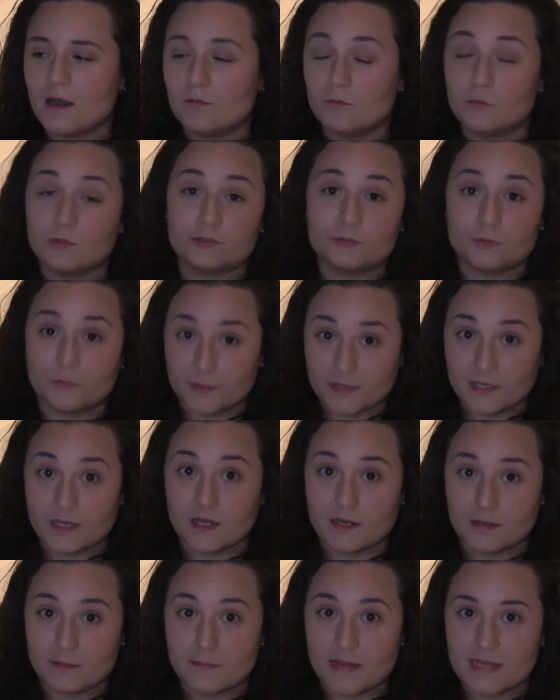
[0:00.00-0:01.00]
which would be
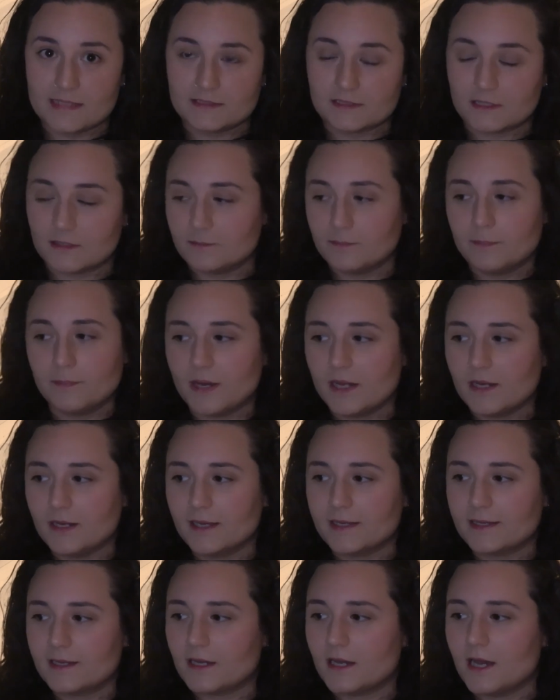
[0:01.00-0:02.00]
kind of meta, but
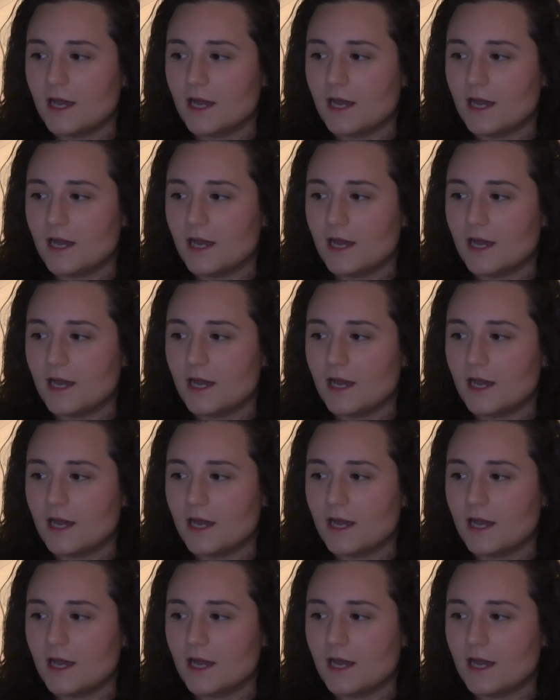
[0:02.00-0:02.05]
like,